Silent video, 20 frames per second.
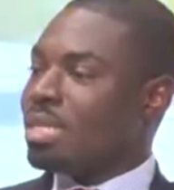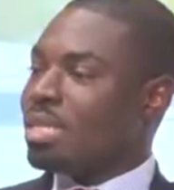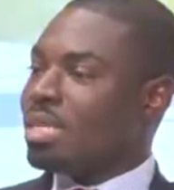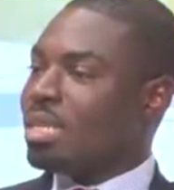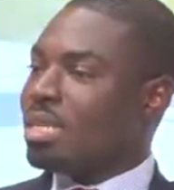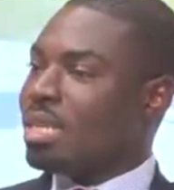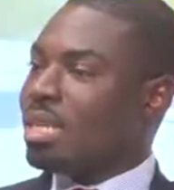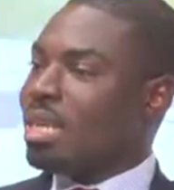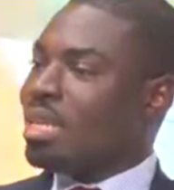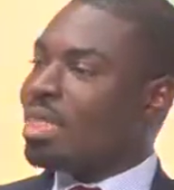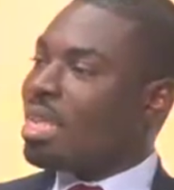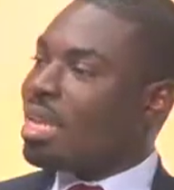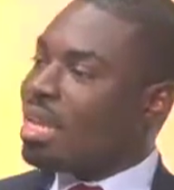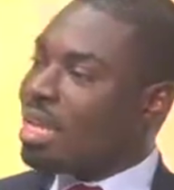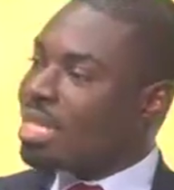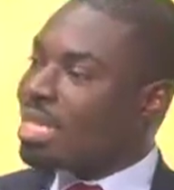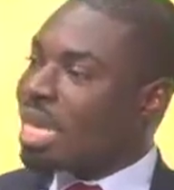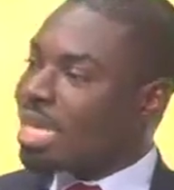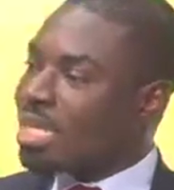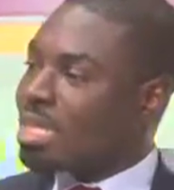
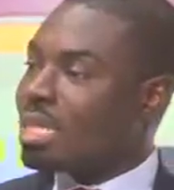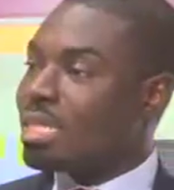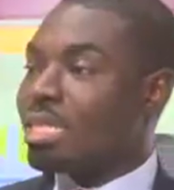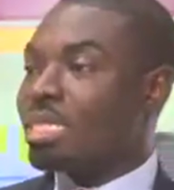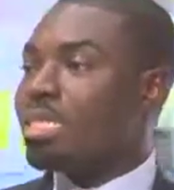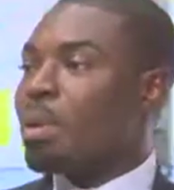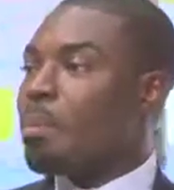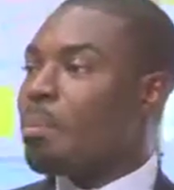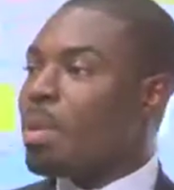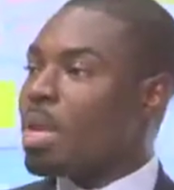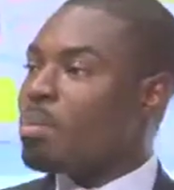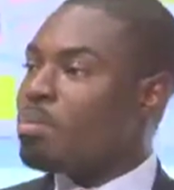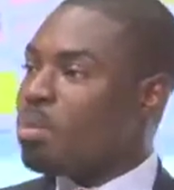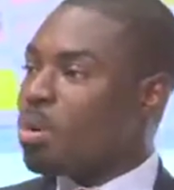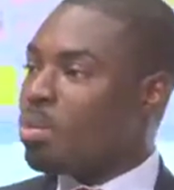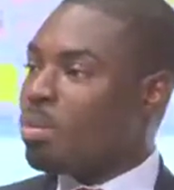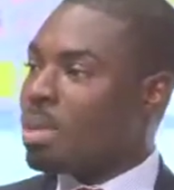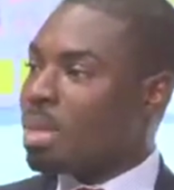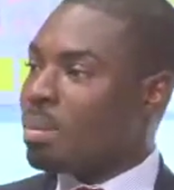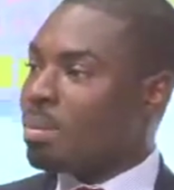internet access is a big
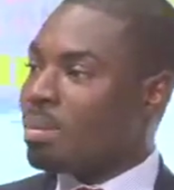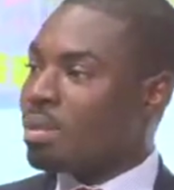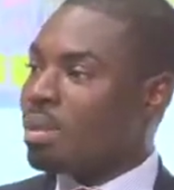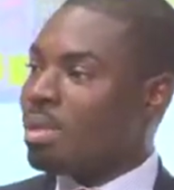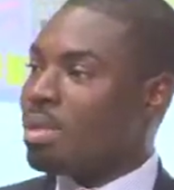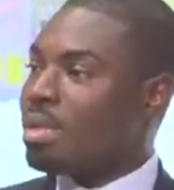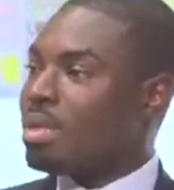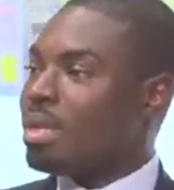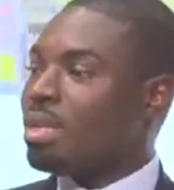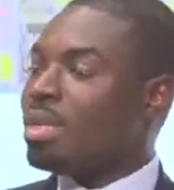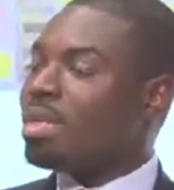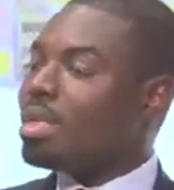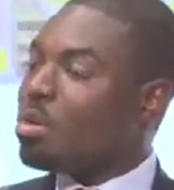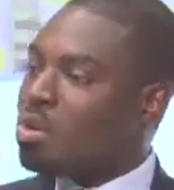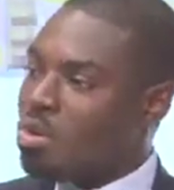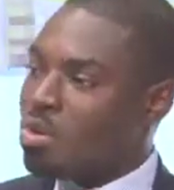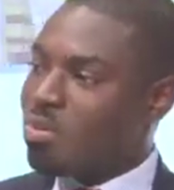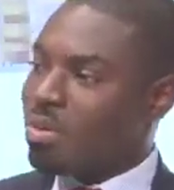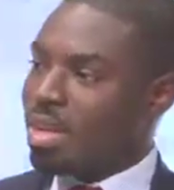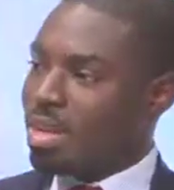problem in the
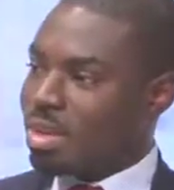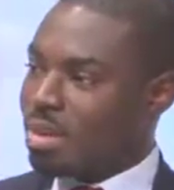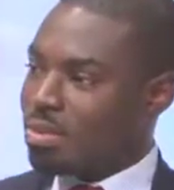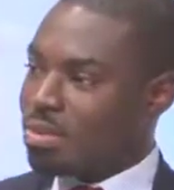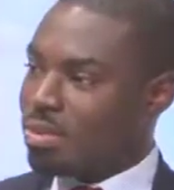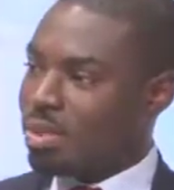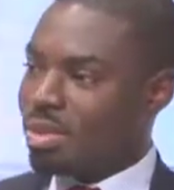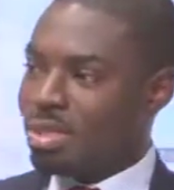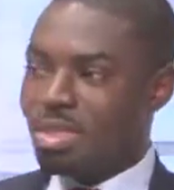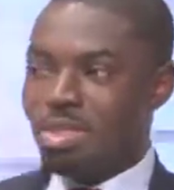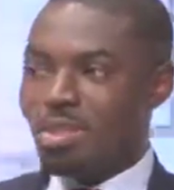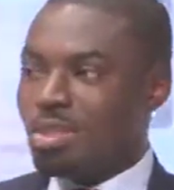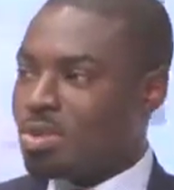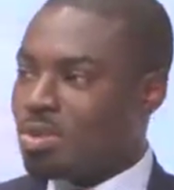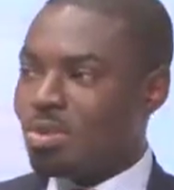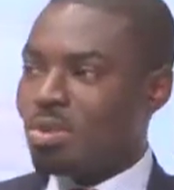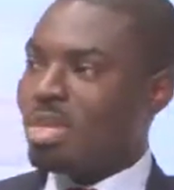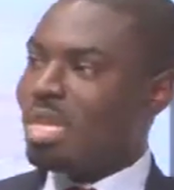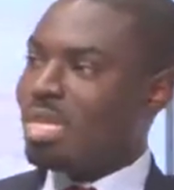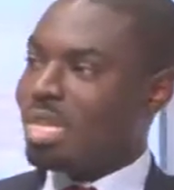whole of the country, not
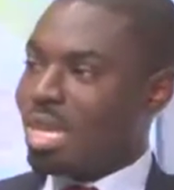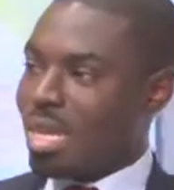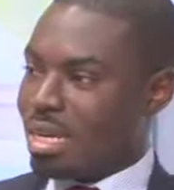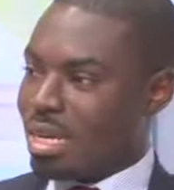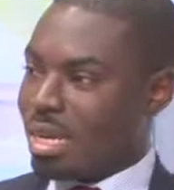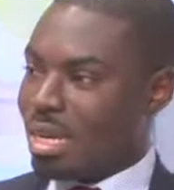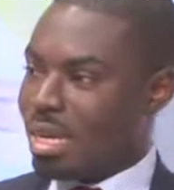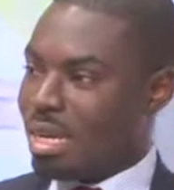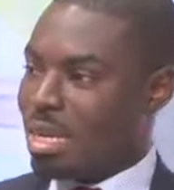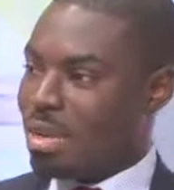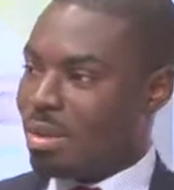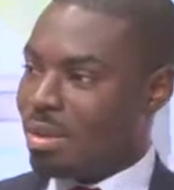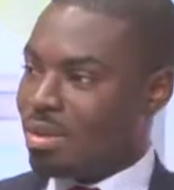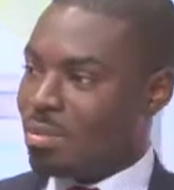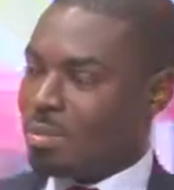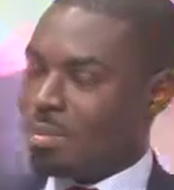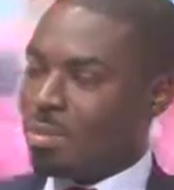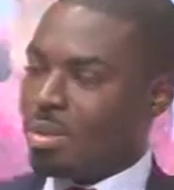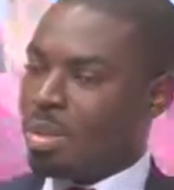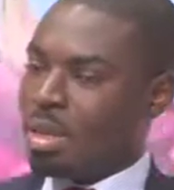only in Accra.
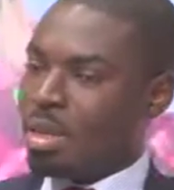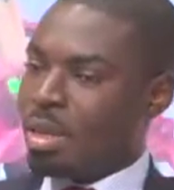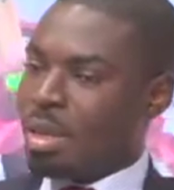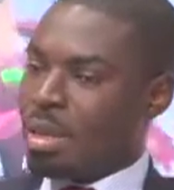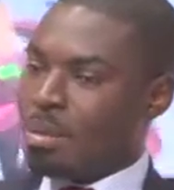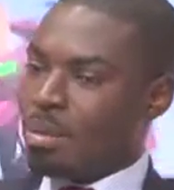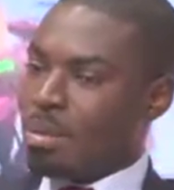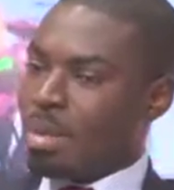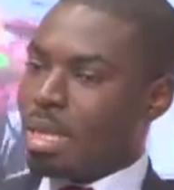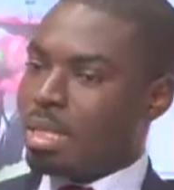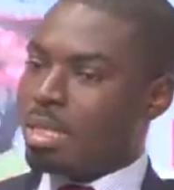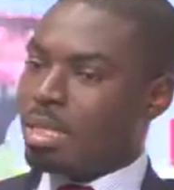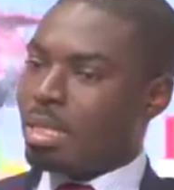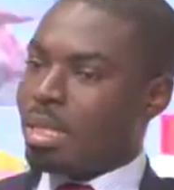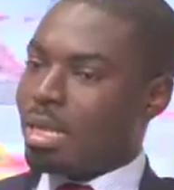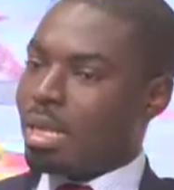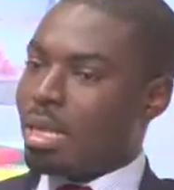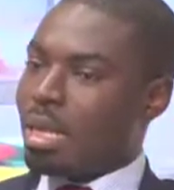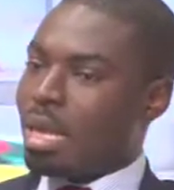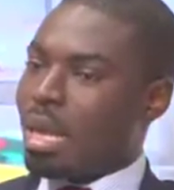But
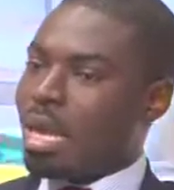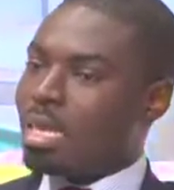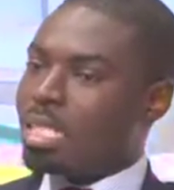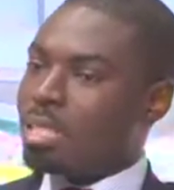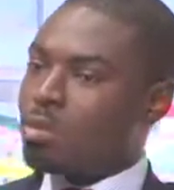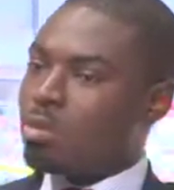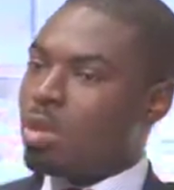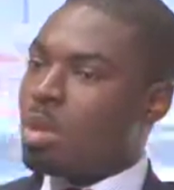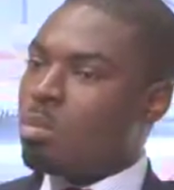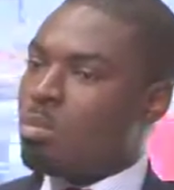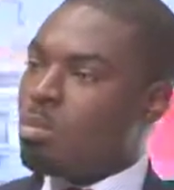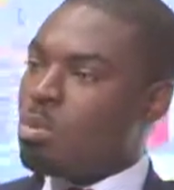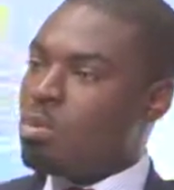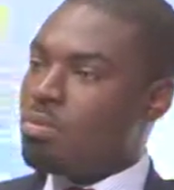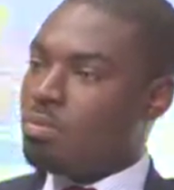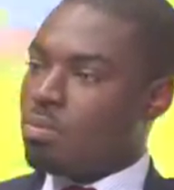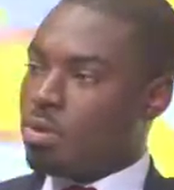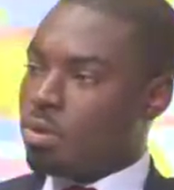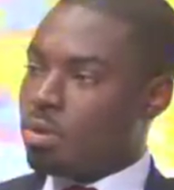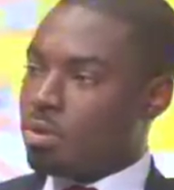as we
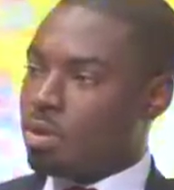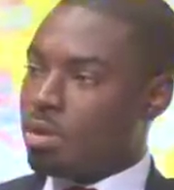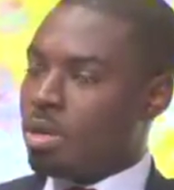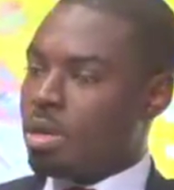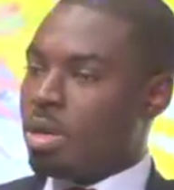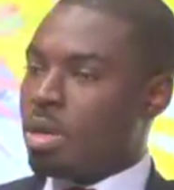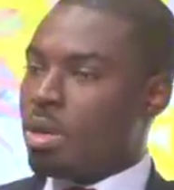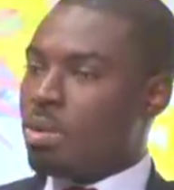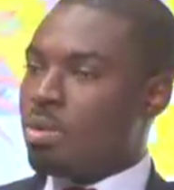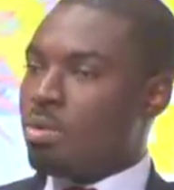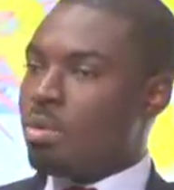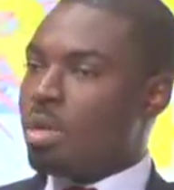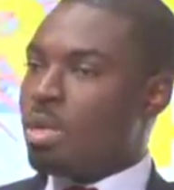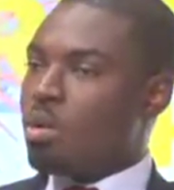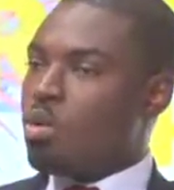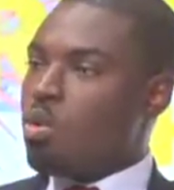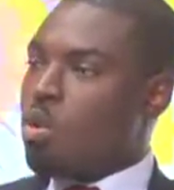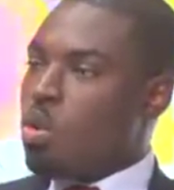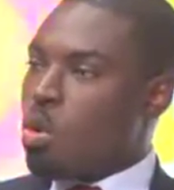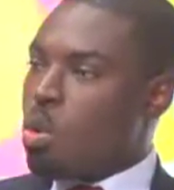move on, we
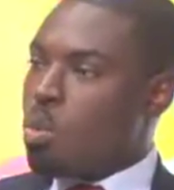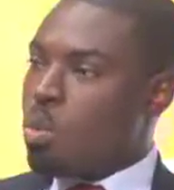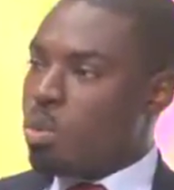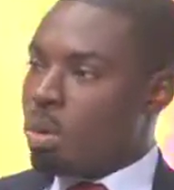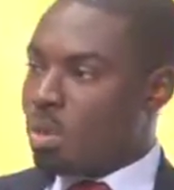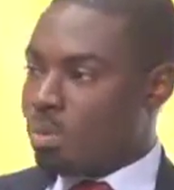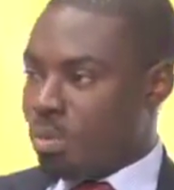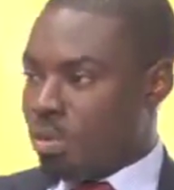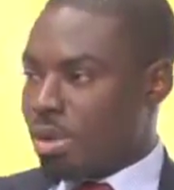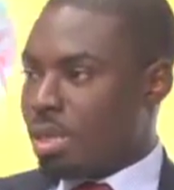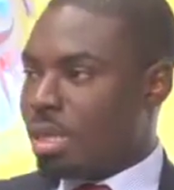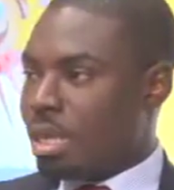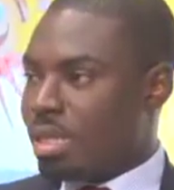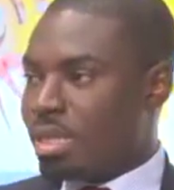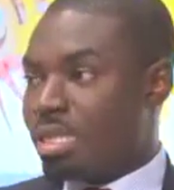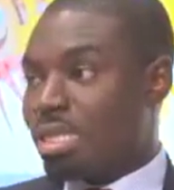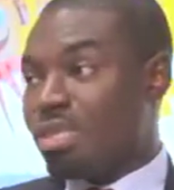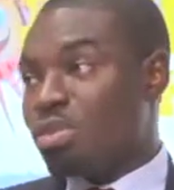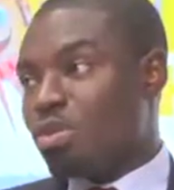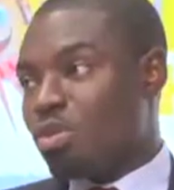hope and pray that
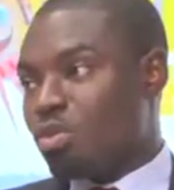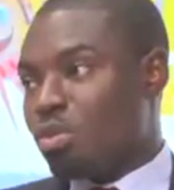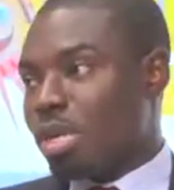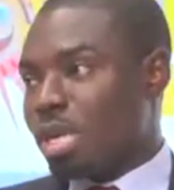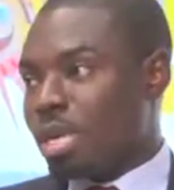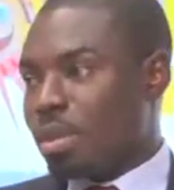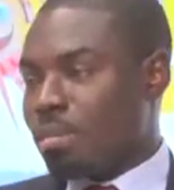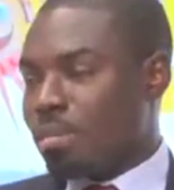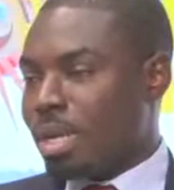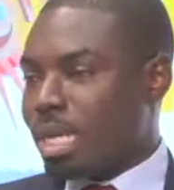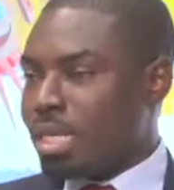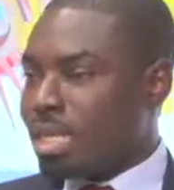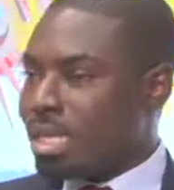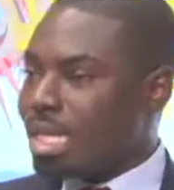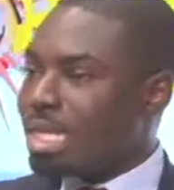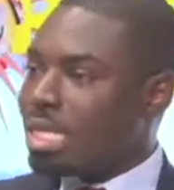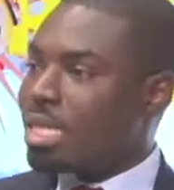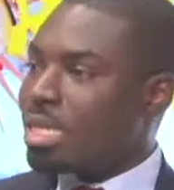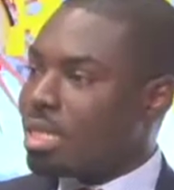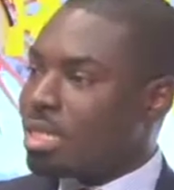it will work. But this
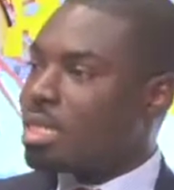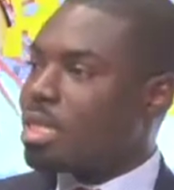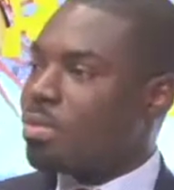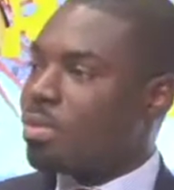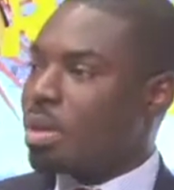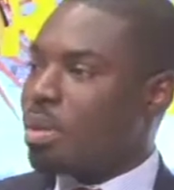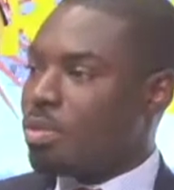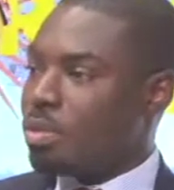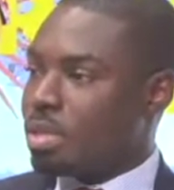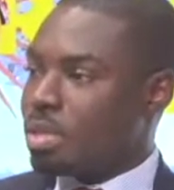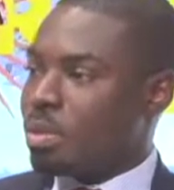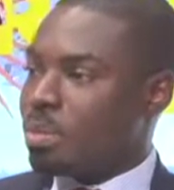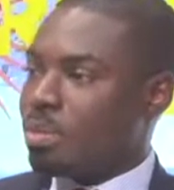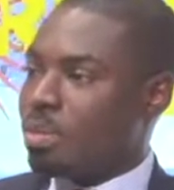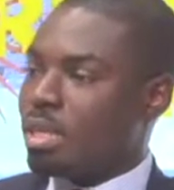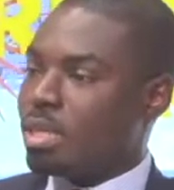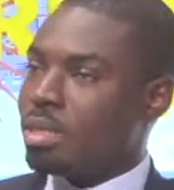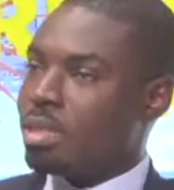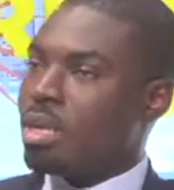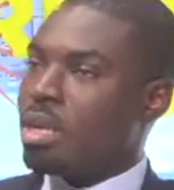is the system we are putting in
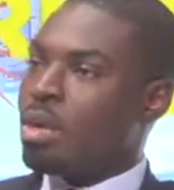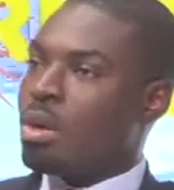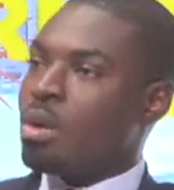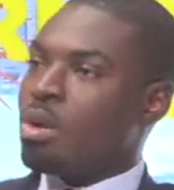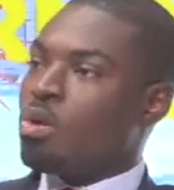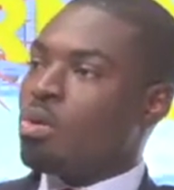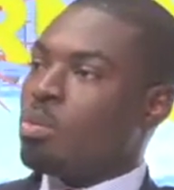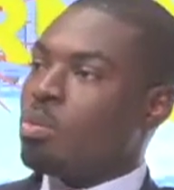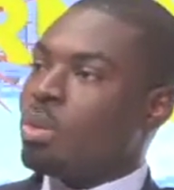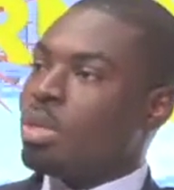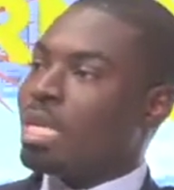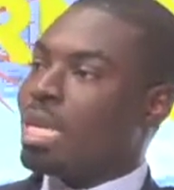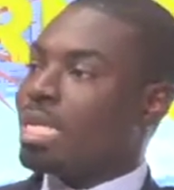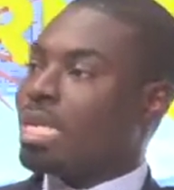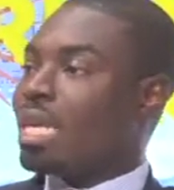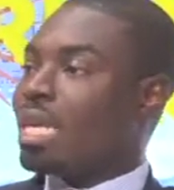place, hoping that as